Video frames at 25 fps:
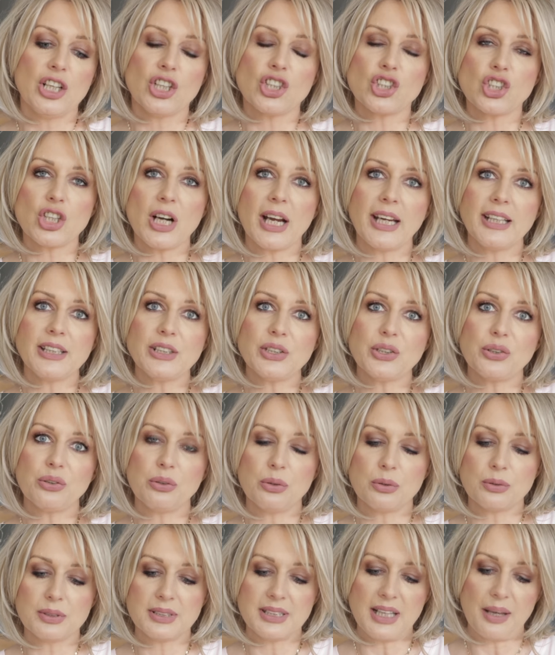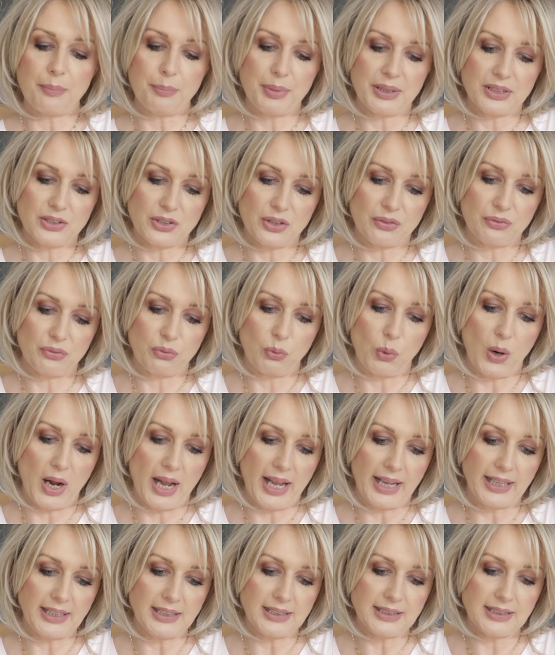trying to lose a bit of
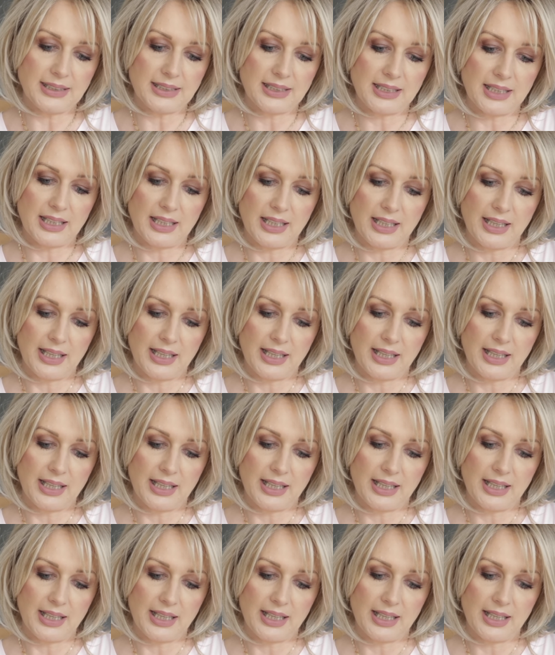weight,